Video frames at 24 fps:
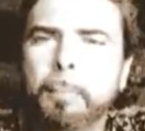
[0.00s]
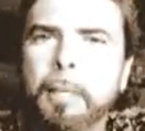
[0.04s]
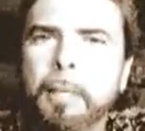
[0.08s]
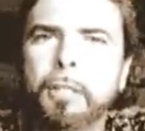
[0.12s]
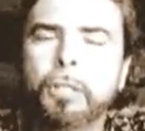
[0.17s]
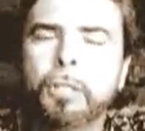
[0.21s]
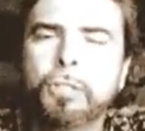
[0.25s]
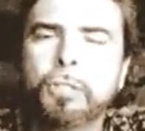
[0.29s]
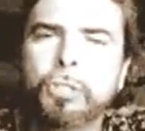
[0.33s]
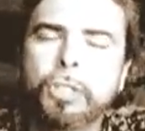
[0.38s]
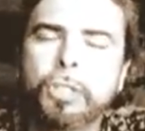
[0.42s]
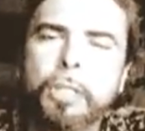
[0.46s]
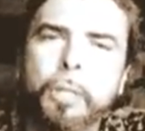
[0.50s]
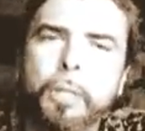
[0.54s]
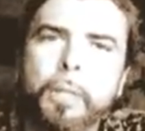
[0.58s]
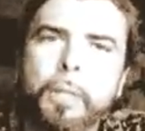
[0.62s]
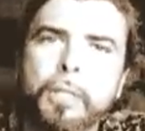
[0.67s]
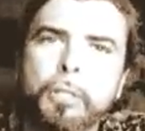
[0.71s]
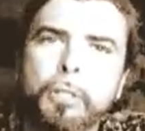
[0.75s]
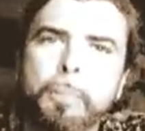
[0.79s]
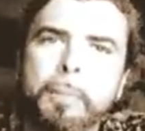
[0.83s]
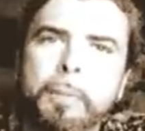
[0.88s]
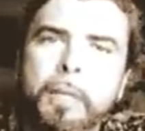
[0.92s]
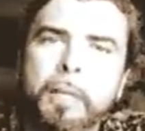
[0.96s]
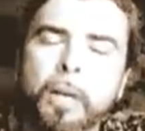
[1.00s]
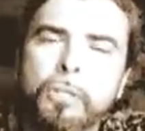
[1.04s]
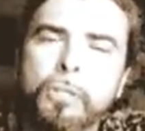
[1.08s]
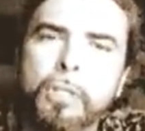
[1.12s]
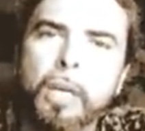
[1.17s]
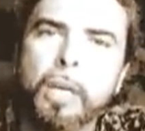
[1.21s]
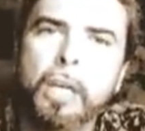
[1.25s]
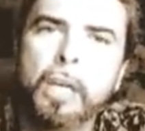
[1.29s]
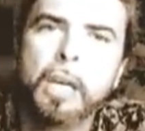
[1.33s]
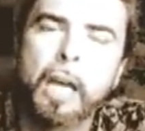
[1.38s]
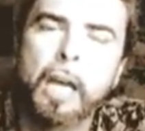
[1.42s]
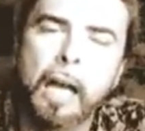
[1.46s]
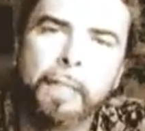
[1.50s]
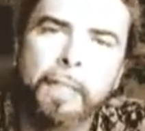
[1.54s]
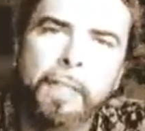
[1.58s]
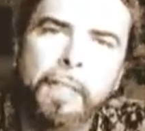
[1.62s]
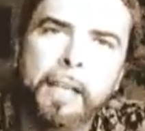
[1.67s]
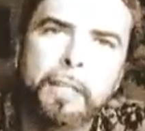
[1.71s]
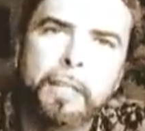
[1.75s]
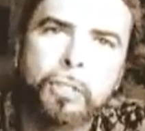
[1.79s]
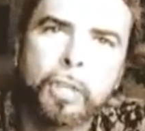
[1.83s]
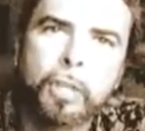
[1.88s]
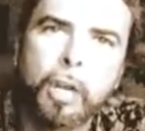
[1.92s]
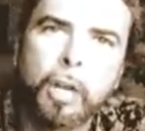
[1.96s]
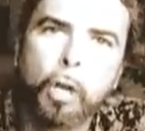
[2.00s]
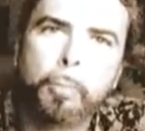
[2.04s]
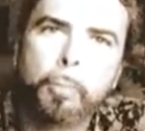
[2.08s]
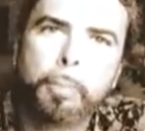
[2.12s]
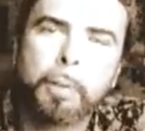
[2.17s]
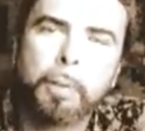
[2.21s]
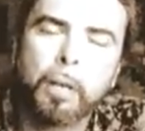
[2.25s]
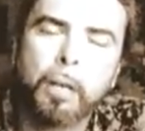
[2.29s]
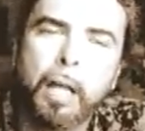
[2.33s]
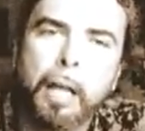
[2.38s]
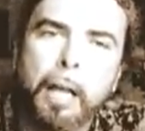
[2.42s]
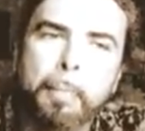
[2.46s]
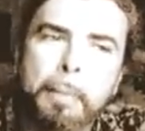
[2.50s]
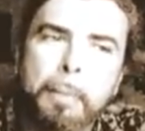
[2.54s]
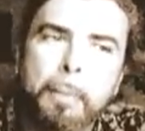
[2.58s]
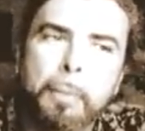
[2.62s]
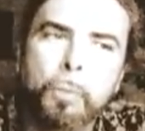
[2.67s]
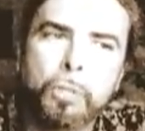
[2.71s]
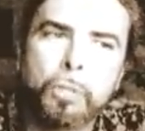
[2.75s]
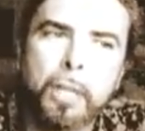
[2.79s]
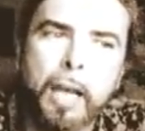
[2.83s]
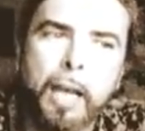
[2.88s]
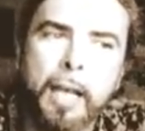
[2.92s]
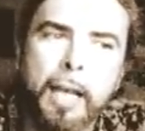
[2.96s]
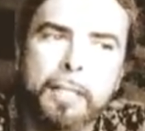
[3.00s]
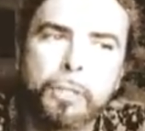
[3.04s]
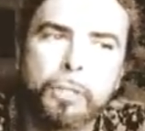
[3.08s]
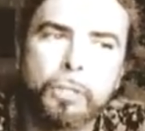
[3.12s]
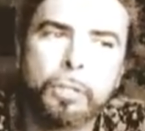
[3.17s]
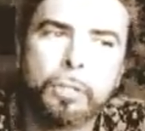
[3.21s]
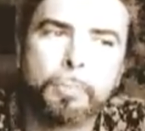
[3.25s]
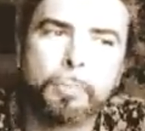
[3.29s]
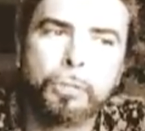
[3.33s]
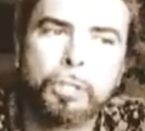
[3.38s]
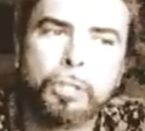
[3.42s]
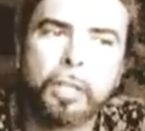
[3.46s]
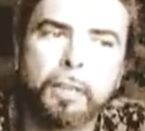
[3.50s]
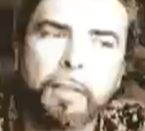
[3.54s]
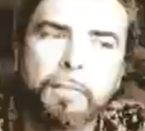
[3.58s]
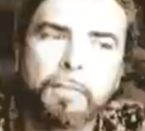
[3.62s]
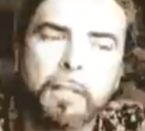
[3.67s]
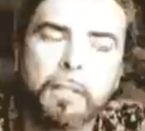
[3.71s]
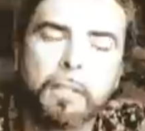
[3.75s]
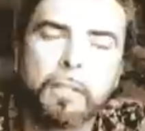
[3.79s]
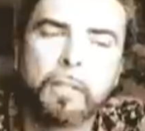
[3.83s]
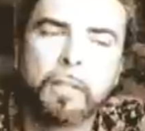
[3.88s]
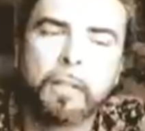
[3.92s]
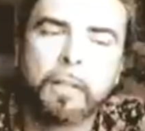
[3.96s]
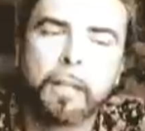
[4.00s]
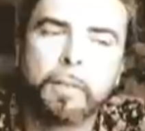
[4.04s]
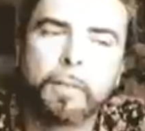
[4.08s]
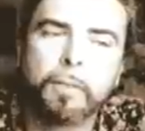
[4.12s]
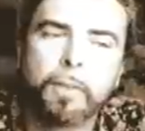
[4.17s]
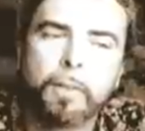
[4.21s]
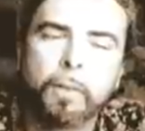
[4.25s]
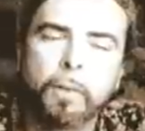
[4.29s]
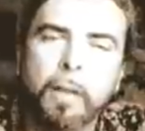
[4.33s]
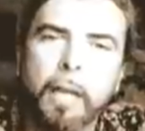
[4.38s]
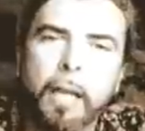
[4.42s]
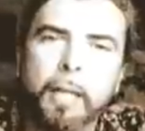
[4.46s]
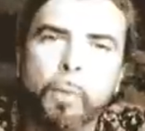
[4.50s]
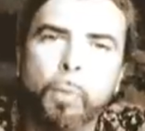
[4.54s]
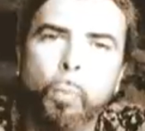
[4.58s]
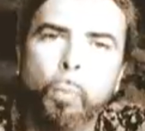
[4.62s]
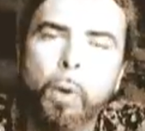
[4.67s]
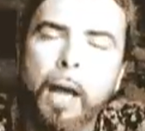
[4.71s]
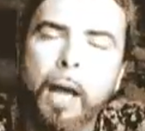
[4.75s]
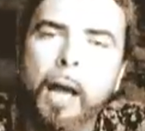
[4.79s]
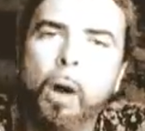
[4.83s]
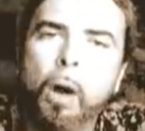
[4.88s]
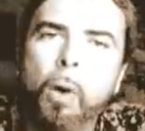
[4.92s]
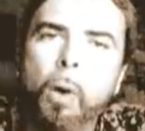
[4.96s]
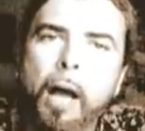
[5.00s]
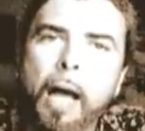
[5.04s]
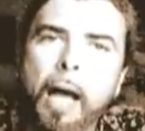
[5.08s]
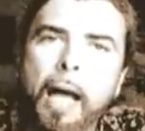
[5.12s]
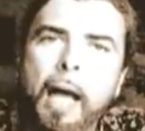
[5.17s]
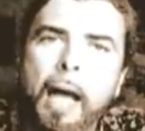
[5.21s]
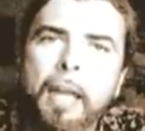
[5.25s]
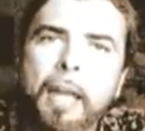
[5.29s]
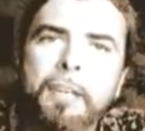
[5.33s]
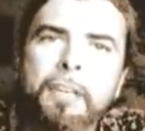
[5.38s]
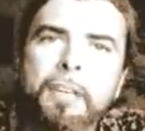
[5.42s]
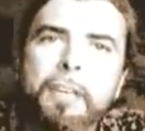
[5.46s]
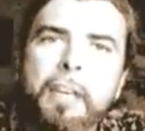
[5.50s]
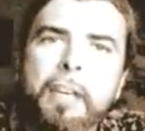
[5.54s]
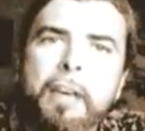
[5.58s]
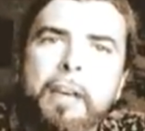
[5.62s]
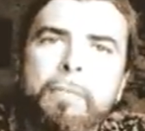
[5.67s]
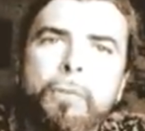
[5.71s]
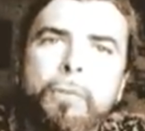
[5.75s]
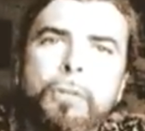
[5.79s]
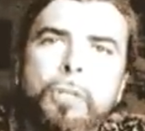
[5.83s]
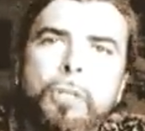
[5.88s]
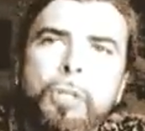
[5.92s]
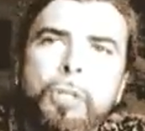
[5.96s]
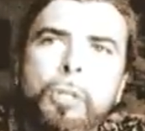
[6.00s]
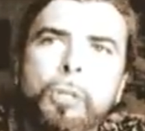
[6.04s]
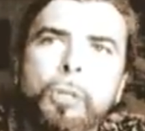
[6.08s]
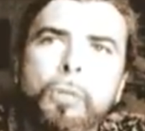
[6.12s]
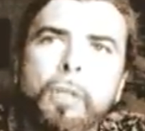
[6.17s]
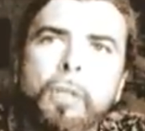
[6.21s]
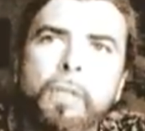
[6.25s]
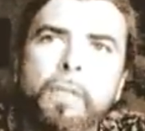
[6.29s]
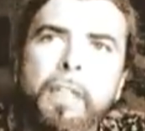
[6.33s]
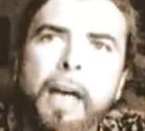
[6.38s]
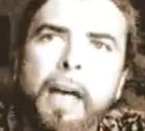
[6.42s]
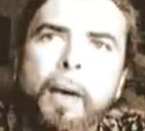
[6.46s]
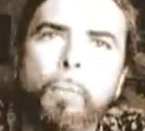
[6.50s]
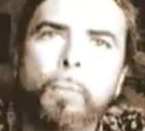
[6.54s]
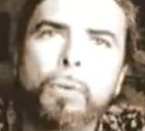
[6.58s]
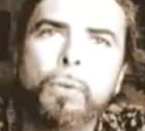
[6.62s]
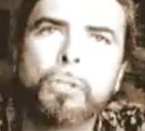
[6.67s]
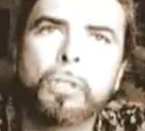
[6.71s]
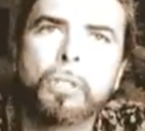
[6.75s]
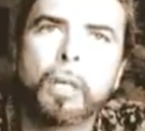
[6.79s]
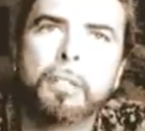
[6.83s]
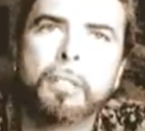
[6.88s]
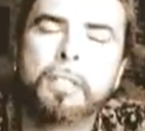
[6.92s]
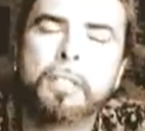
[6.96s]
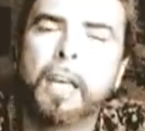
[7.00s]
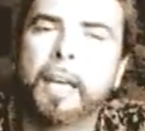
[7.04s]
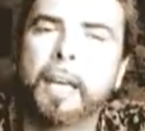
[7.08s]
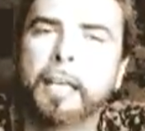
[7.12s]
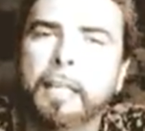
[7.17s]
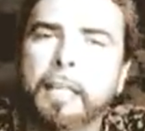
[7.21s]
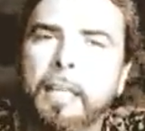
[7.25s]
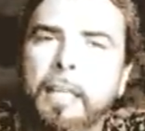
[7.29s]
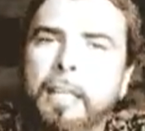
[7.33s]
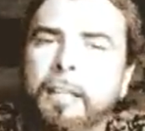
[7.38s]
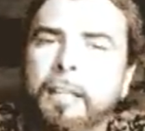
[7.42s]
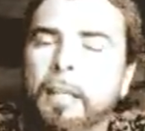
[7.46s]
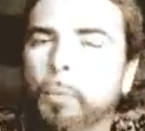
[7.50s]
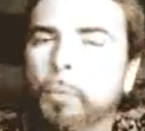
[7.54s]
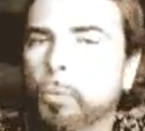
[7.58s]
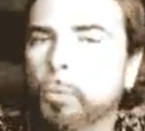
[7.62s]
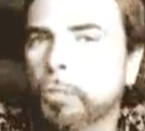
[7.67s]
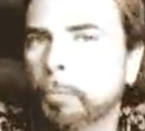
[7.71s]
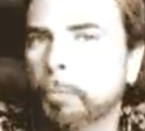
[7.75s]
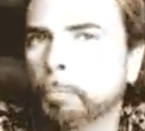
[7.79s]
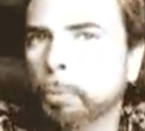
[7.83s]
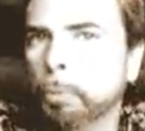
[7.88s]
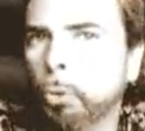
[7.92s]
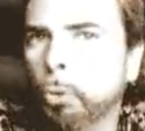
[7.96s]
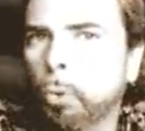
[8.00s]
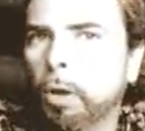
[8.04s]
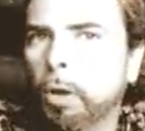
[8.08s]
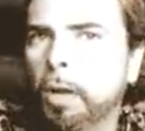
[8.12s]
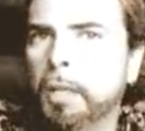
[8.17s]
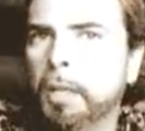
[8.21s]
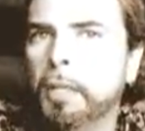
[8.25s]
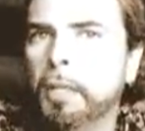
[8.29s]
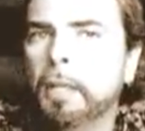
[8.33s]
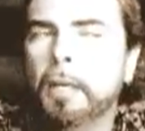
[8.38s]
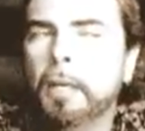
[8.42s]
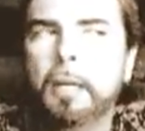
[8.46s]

good series, because I think it's going to open a lot of people's eyes to some stuff that they're like, wow, I never knew that was a technique that was employed